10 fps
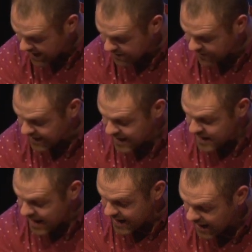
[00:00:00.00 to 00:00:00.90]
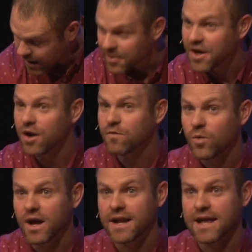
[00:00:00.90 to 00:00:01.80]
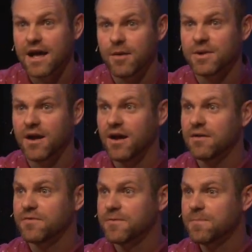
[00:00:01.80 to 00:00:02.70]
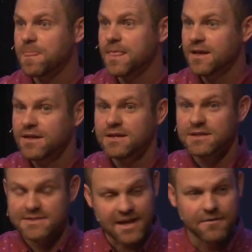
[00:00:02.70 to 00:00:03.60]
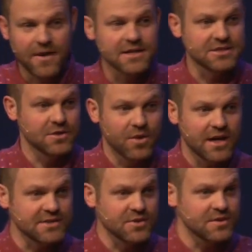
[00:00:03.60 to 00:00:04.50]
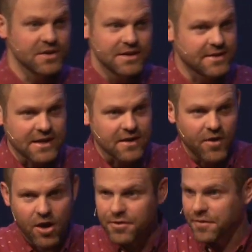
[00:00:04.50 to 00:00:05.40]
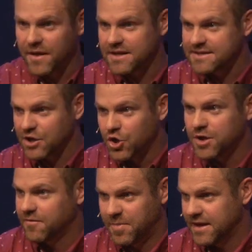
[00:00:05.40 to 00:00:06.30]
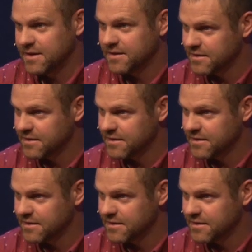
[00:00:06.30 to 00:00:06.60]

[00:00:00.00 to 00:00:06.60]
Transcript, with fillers: have a, a helmet of what? A helmet of salvation, salvation right? So think of all the things it could have been.